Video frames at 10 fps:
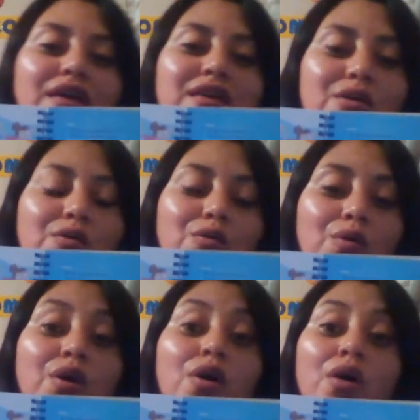you.
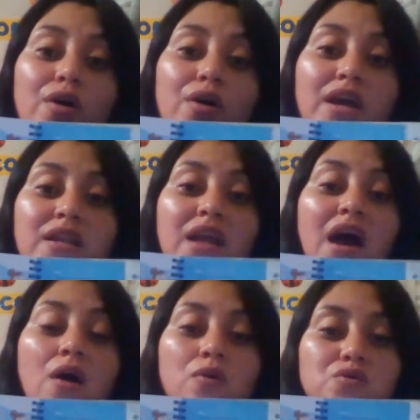Okay,
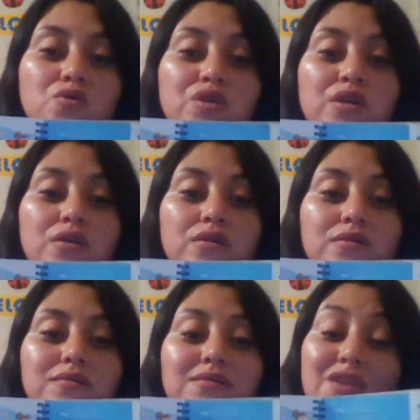now do
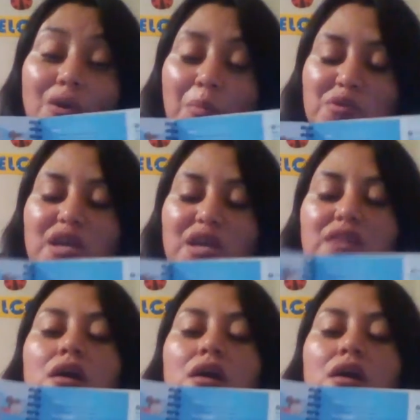the opposite.